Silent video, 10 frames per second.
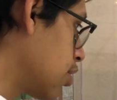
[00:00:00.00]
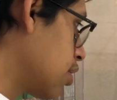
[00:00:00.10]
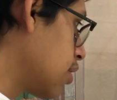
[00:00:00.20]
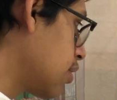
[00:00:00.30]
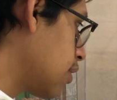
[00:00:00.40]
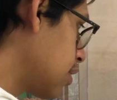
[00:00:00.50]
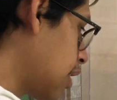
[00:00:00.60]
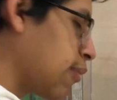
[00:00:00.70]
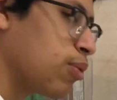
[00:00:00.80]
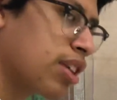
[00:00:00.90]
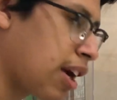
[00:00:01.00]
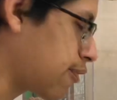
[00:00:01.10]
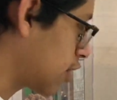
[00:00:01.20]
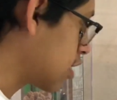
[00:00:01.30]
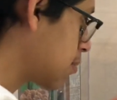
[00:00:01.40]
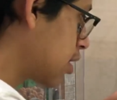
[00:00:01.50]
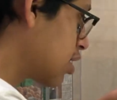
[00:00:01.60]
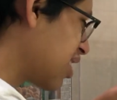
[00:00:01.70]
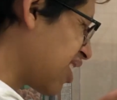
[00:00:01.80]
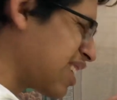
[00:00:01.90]
than one thing I forgot to mention is
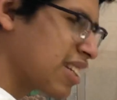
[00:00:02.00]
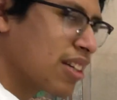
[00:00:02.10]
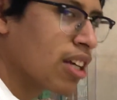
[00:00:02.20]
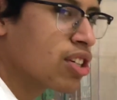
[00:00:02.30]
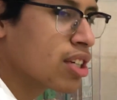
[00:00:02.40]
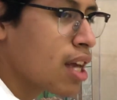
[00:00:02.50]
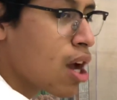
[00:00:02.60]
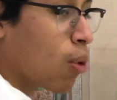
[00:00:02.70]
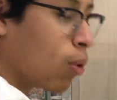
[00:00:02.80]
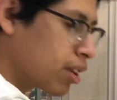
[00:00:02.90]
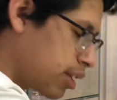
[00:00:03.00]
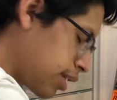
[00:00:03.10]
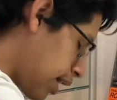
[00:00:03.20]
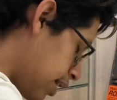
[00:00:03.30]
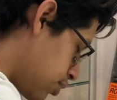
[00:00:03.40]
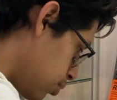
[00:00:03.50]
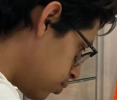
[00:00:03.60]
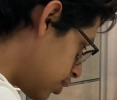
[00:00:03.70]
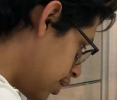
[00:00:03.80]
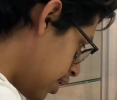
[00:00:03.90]
the articulation. One thing that I do
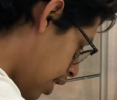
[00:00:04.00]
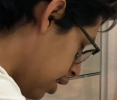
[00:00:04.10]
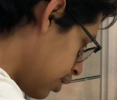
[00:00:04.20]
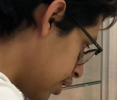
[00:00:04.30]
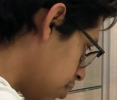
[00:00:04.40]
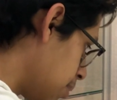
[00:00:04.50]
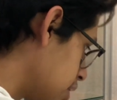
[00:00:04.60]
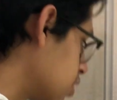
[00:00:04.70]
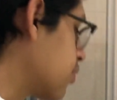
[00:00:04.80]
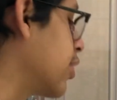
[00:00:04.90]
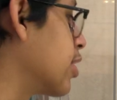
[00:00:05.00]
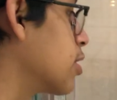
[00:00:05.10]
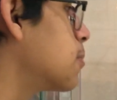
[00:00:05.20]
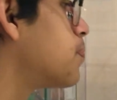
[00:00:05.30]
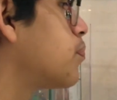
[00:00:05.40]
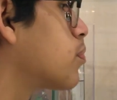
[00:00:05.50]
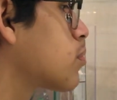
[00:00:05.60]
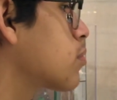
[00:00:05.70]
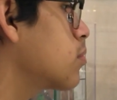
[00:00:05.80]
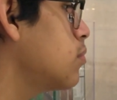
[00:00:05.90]
not like about this figure,
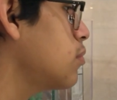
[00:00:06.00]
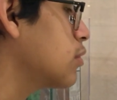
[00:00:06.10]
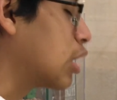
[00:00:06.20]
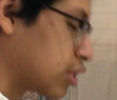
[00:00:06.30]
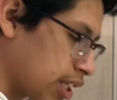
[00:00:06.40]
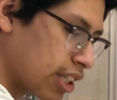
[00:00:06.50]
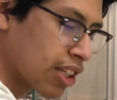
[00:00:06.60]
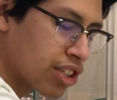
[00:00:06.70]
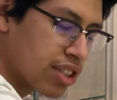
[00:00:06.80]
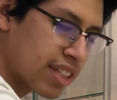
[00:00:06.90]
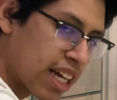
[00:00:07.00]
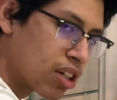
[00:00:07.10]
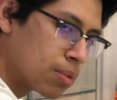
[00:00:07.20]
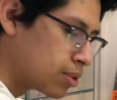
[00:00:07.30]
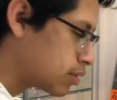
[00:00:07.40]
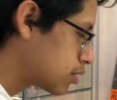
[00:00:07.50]
the articulation is terrible.